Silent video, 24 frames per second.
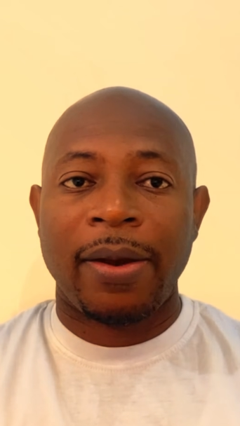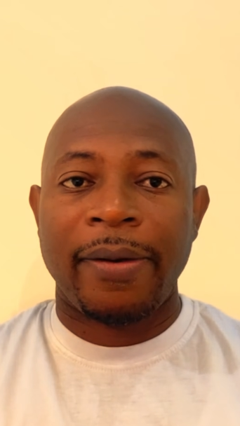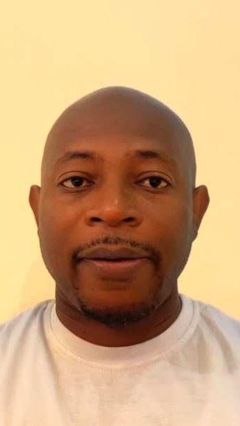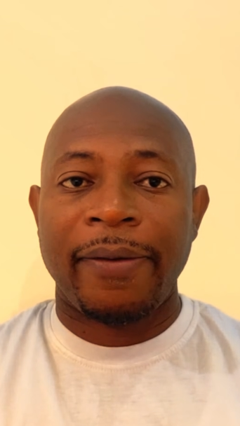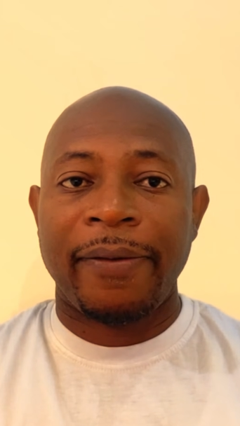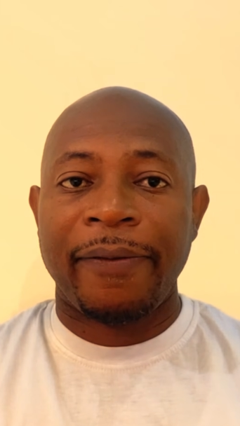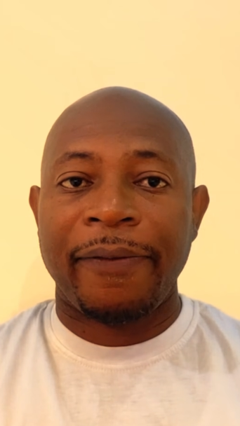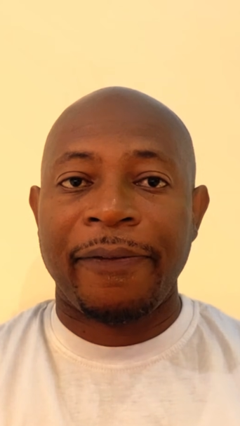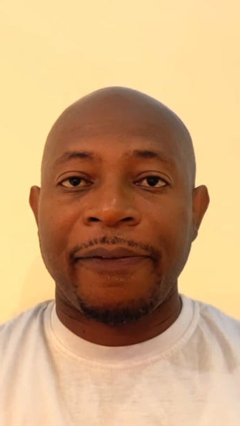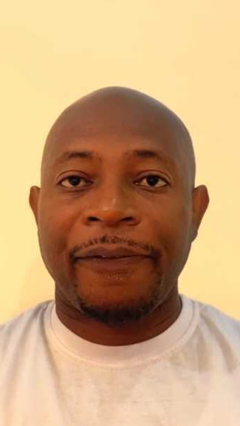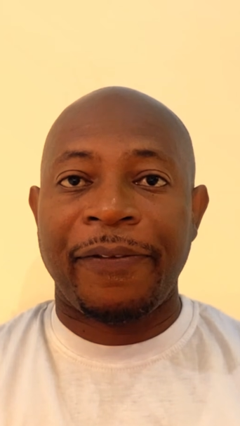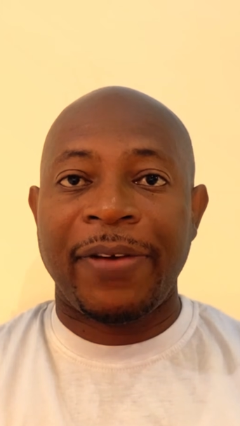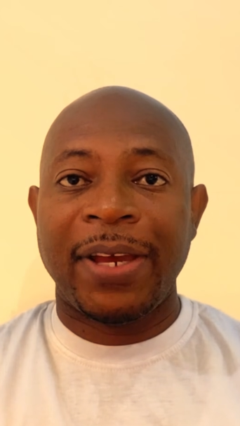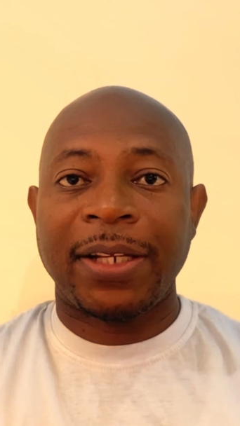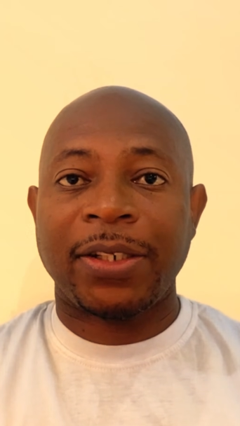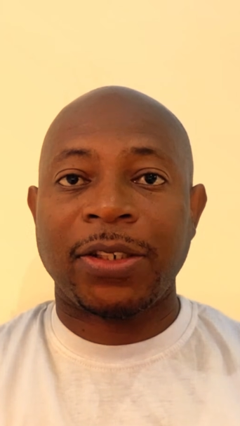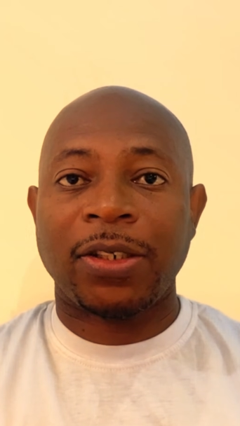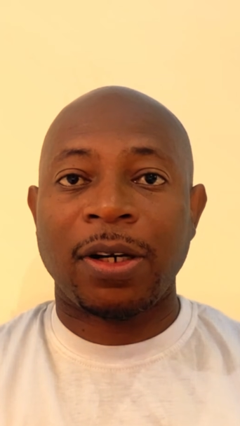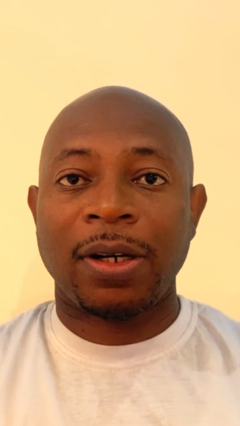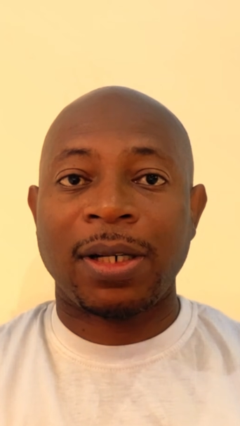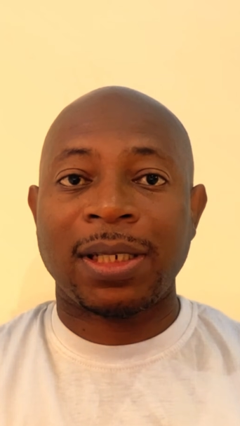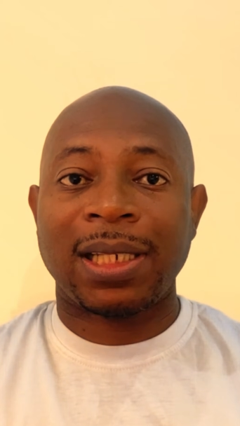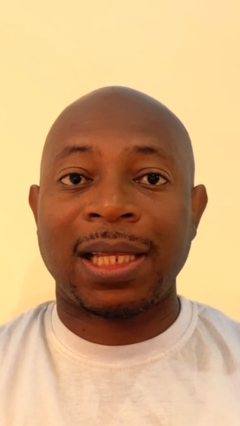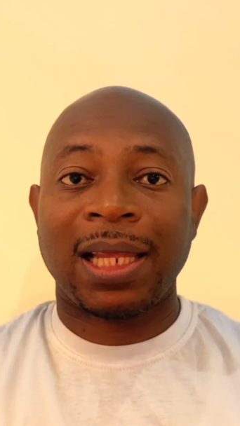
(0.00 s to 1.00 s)

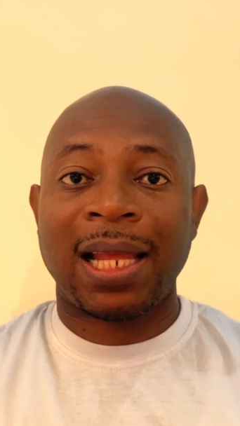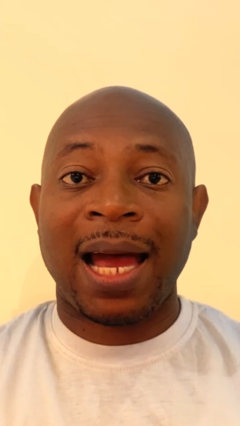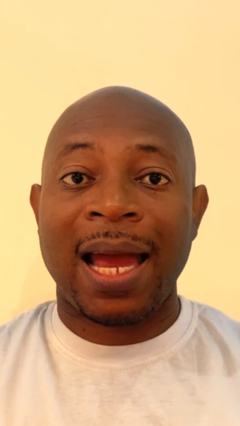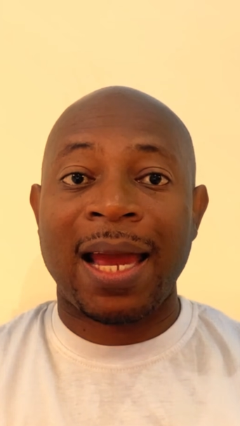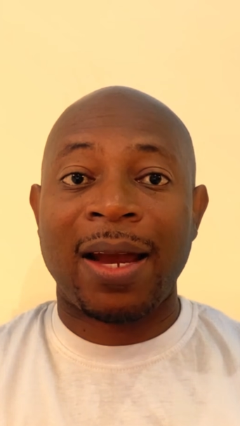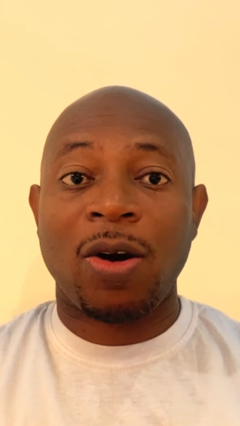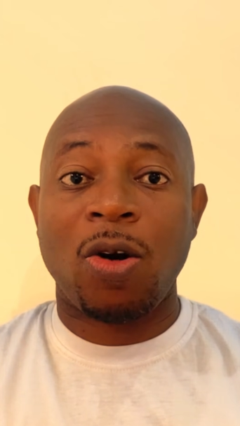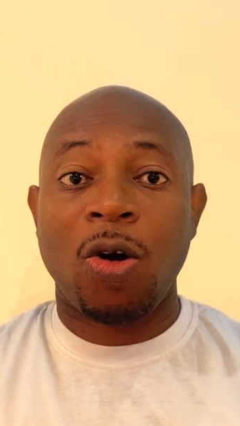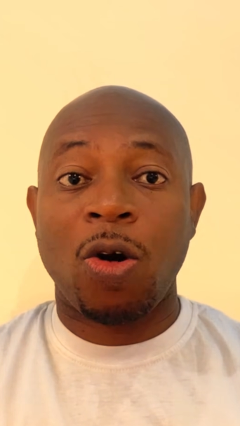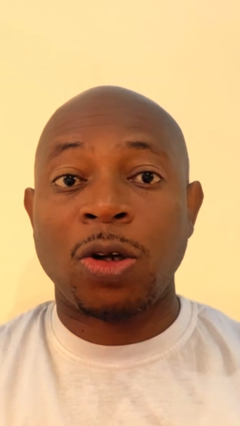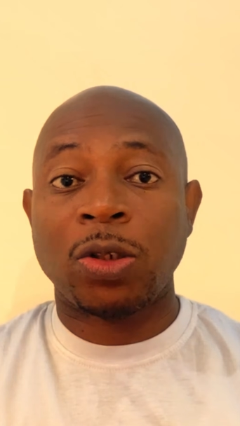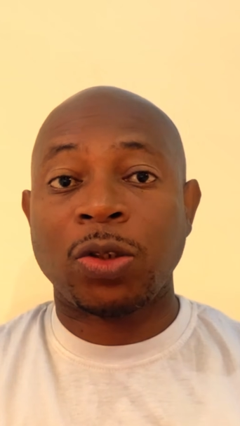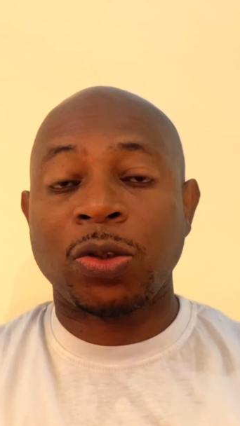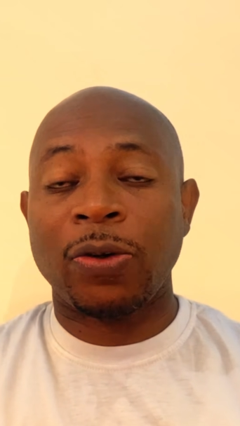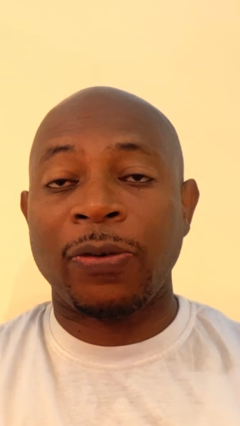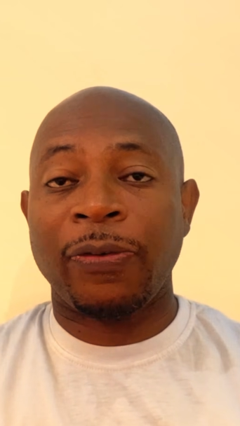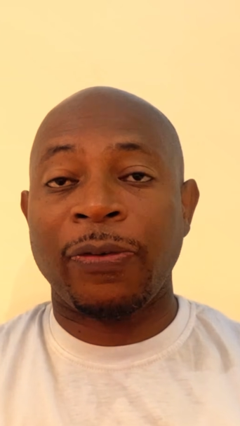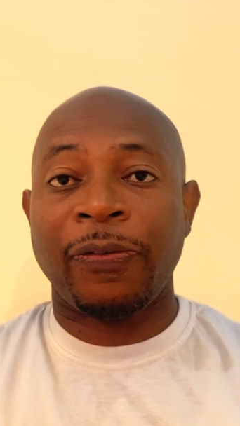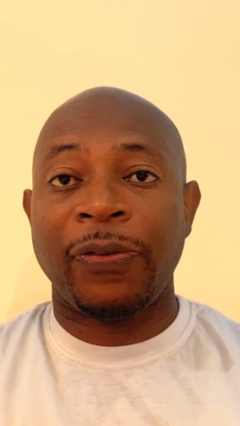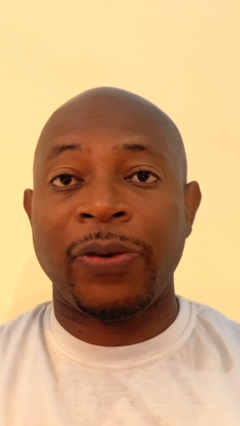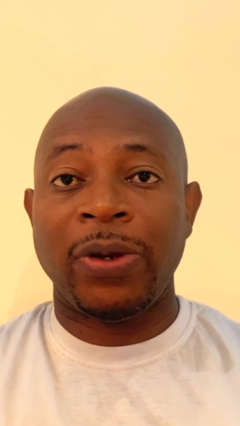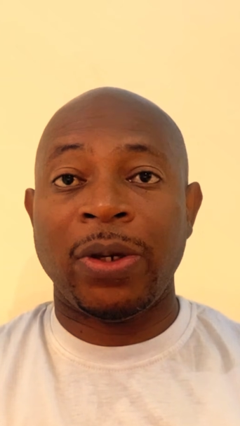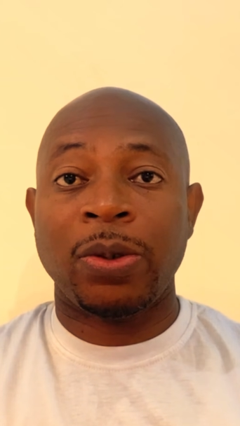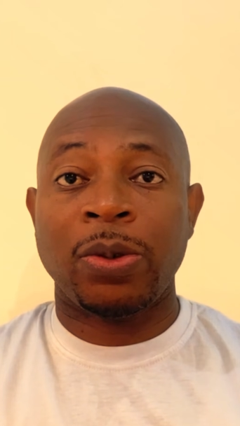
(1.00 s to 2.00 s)
Features like
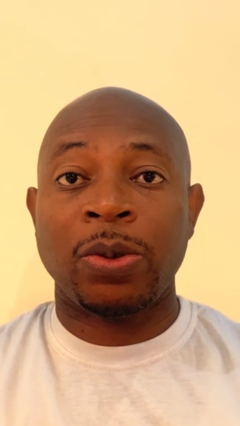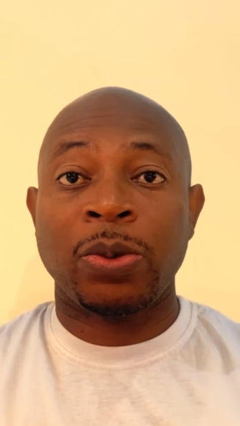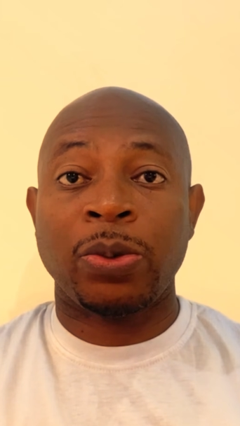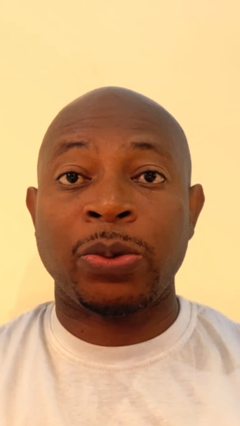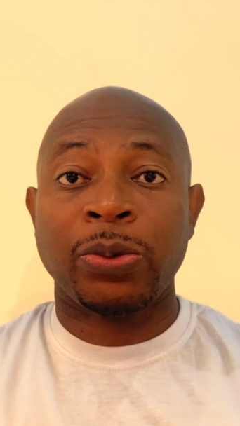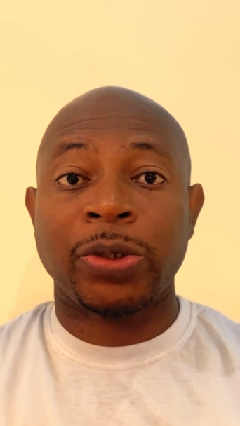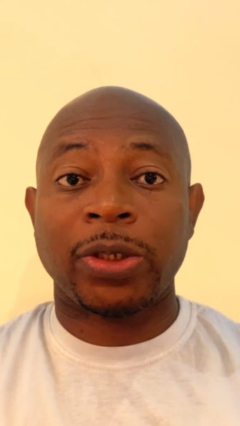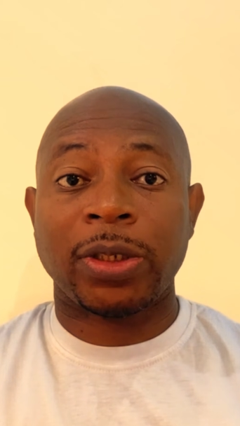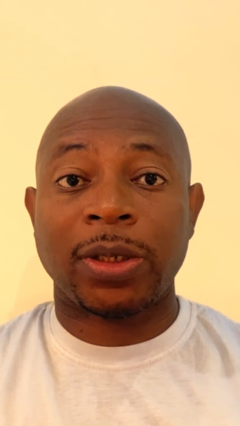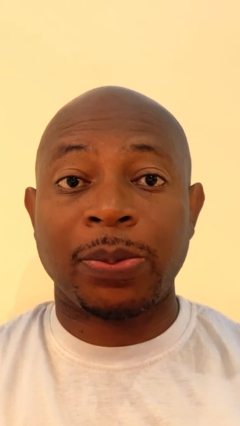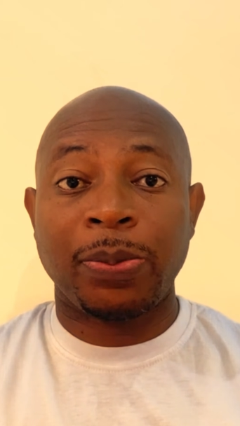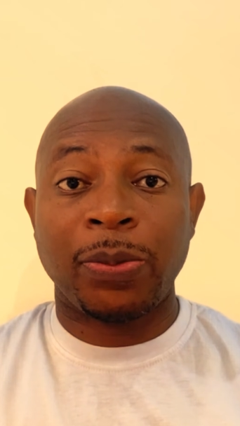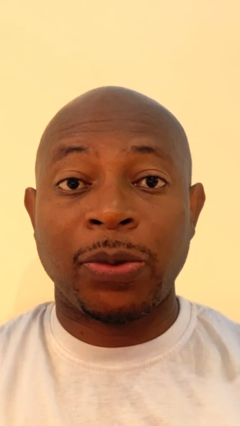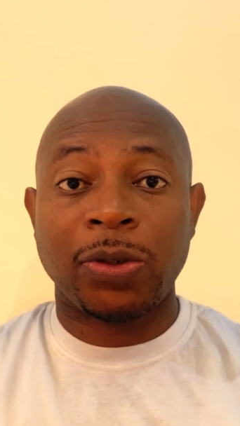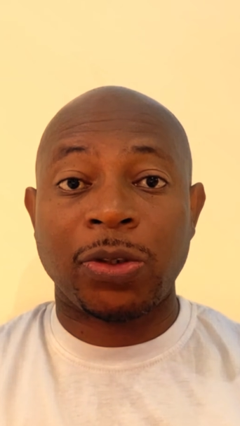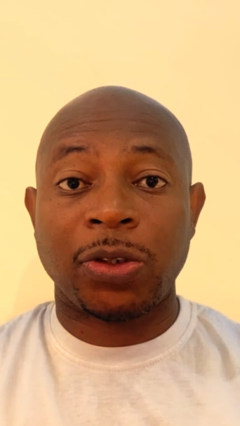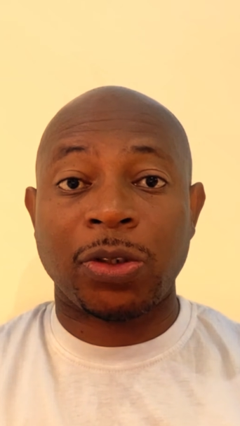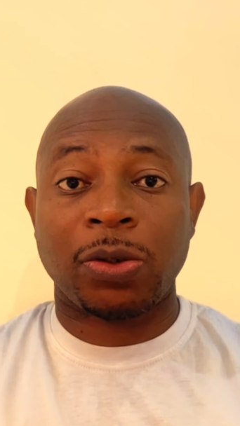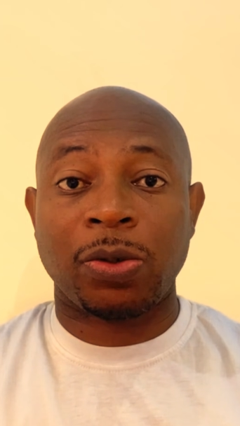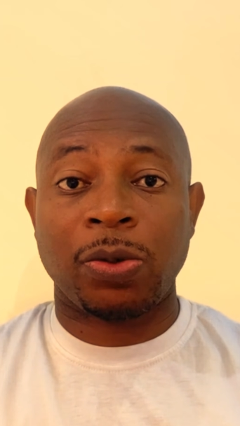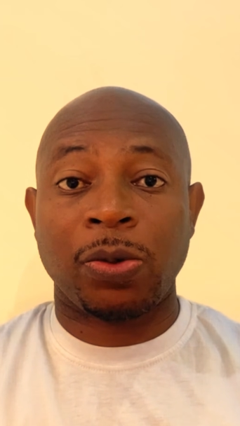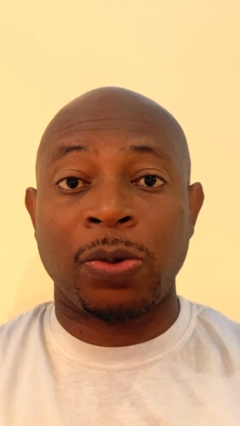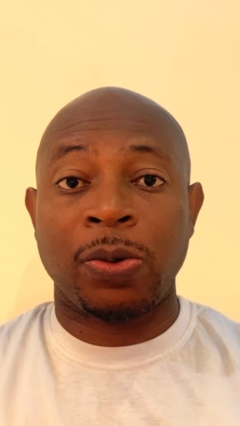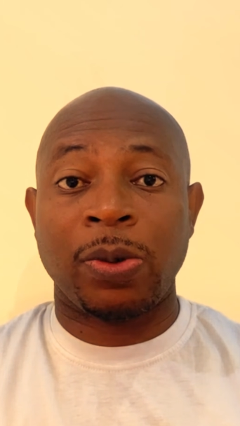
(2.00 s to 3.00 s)
autofill, smooth
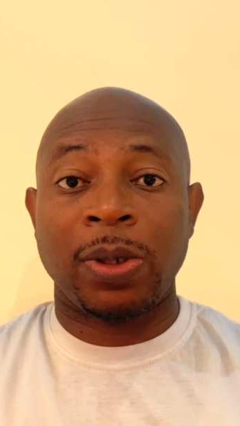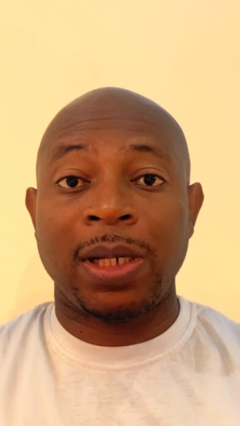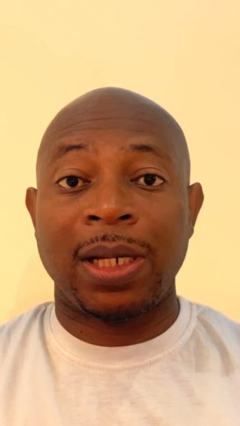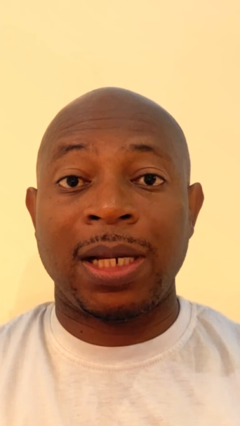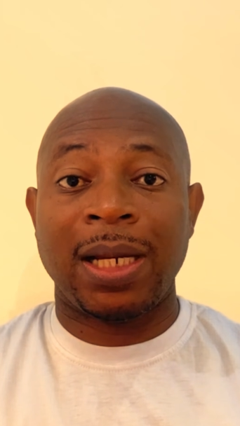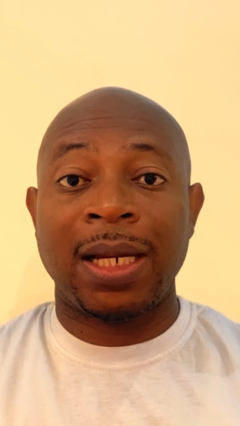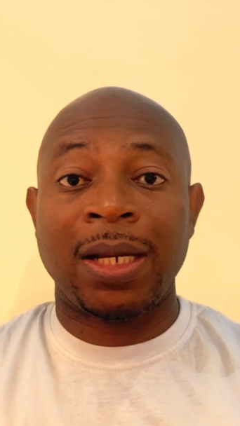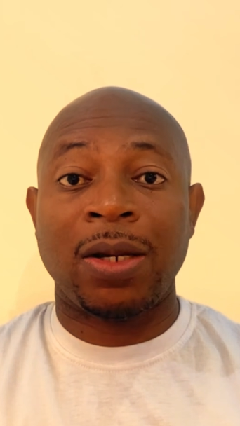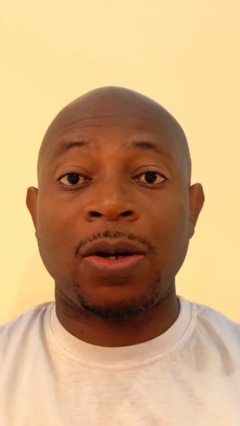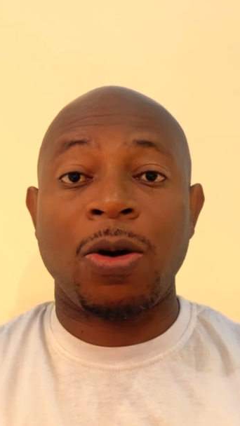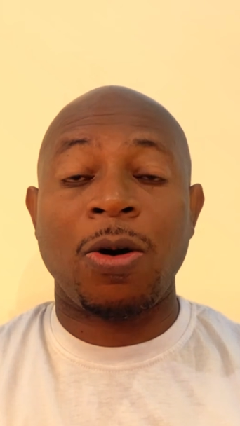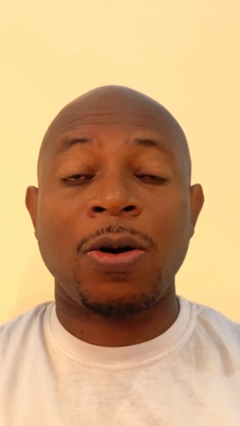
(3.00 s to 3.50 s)
scrolling,